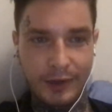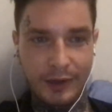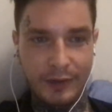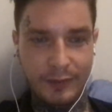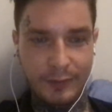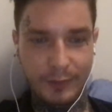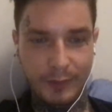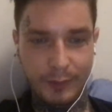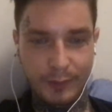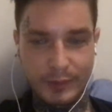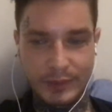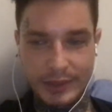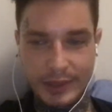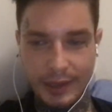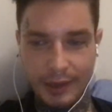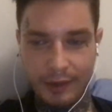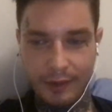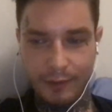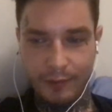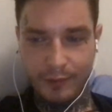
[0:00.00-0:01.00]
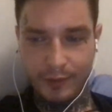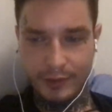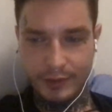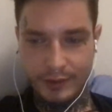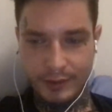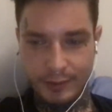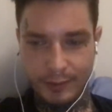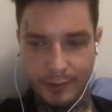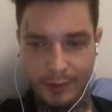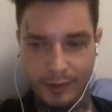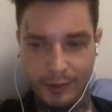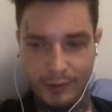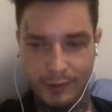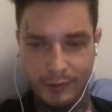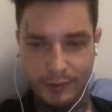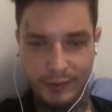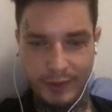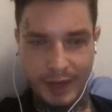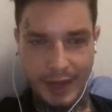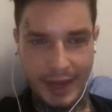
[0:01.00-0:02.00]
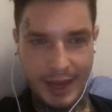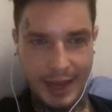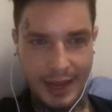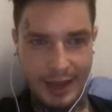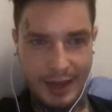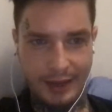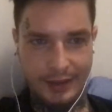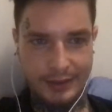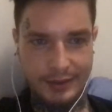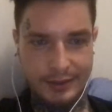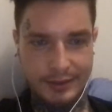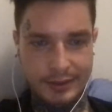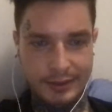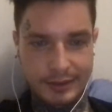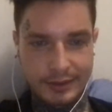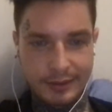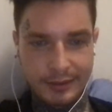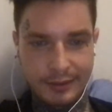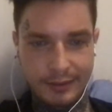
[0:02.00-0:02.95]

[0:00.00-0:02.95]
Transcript: I'm sacrificing my own ass,